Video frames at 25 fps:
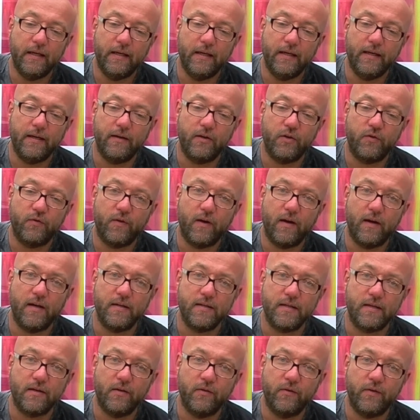Heroes for
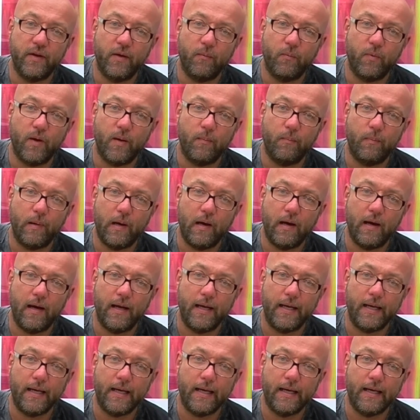Hire is a concept
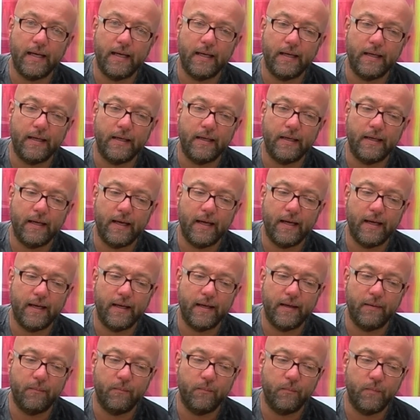whereby
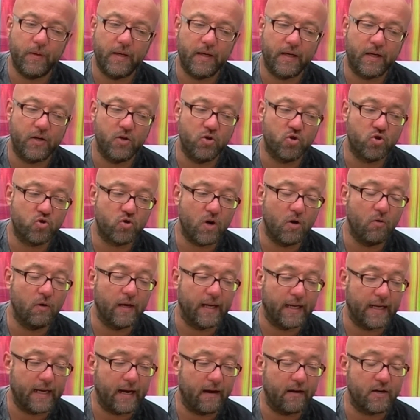a
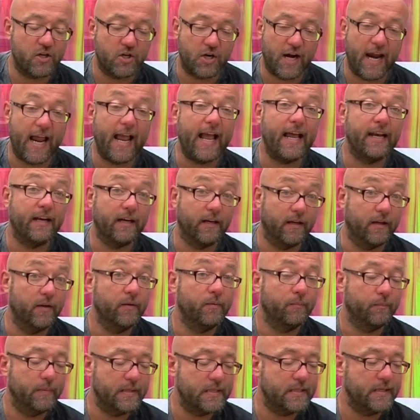controlling character, a
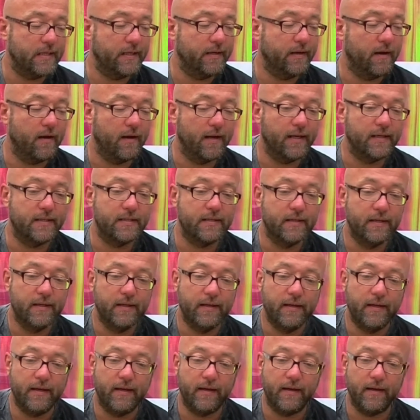handler, Misty Knight,
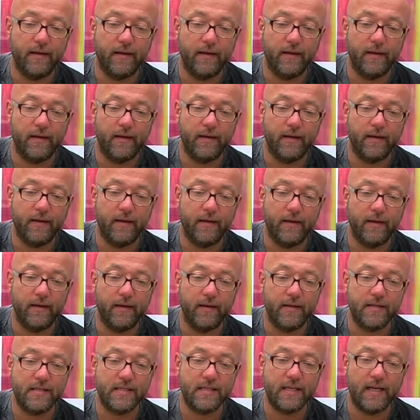
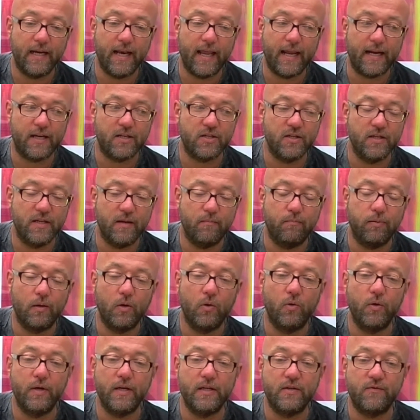selects and
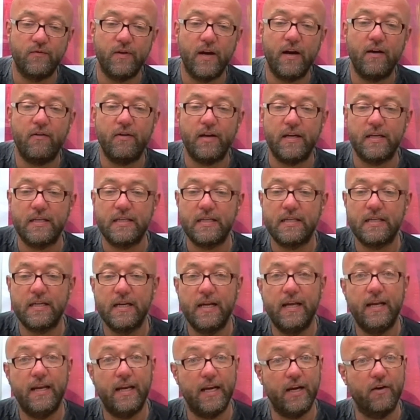deploys
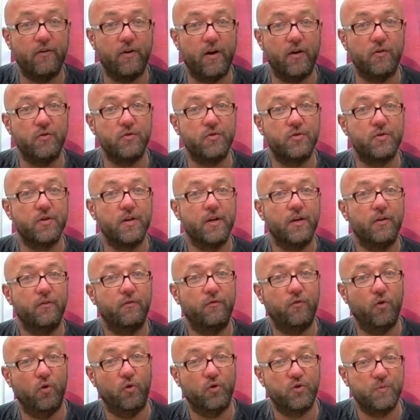various heroes
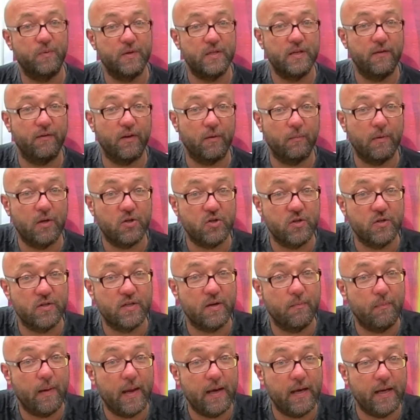for specific
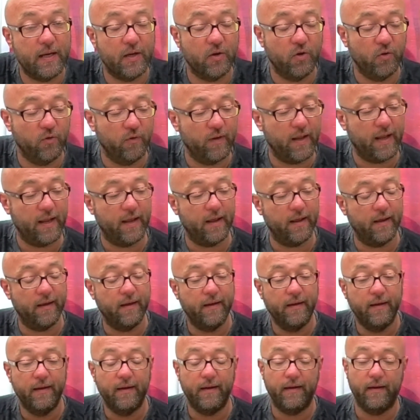missions depending on
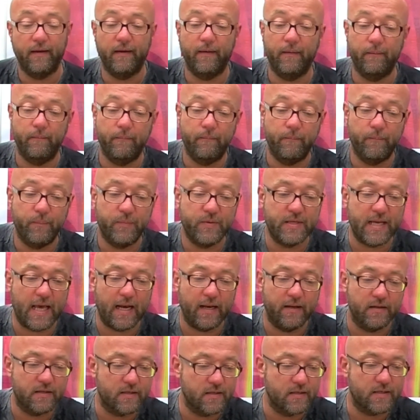their
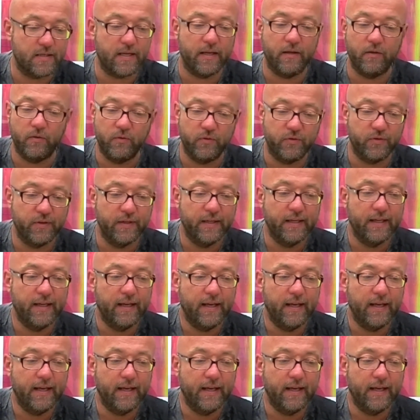talents and skills.